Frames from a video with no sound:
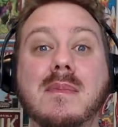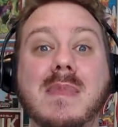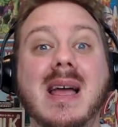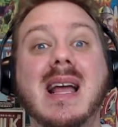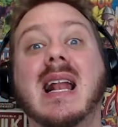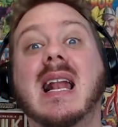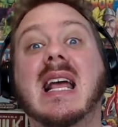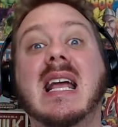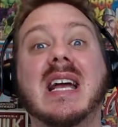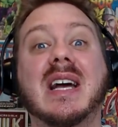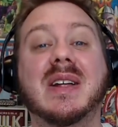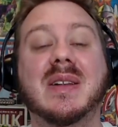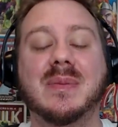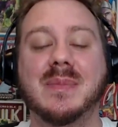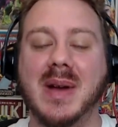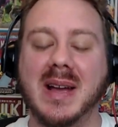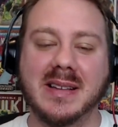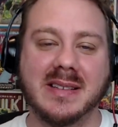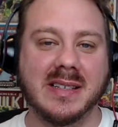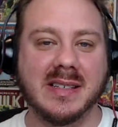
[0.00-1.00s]
million
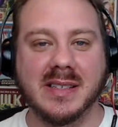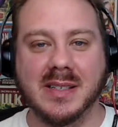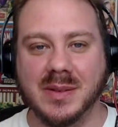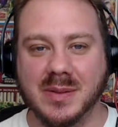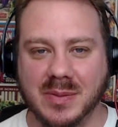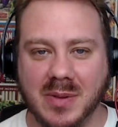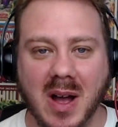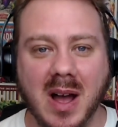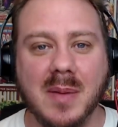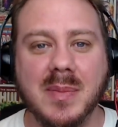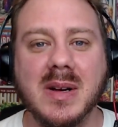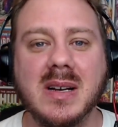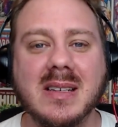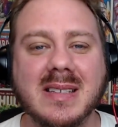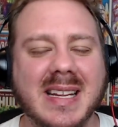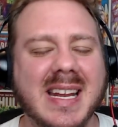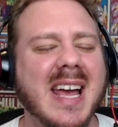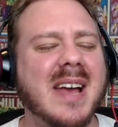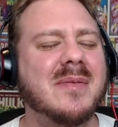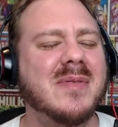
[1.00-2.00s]
amazing subscribers
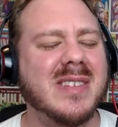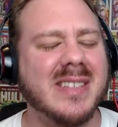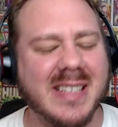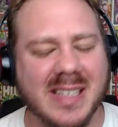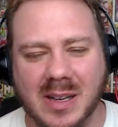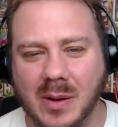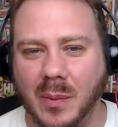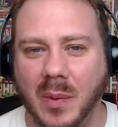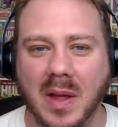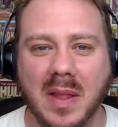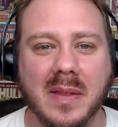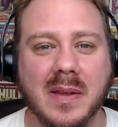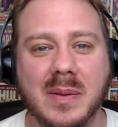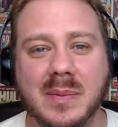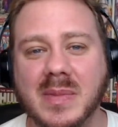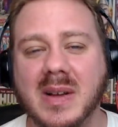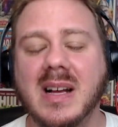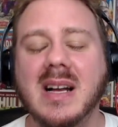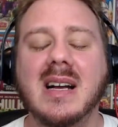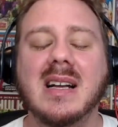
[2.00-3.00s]
and every single one of them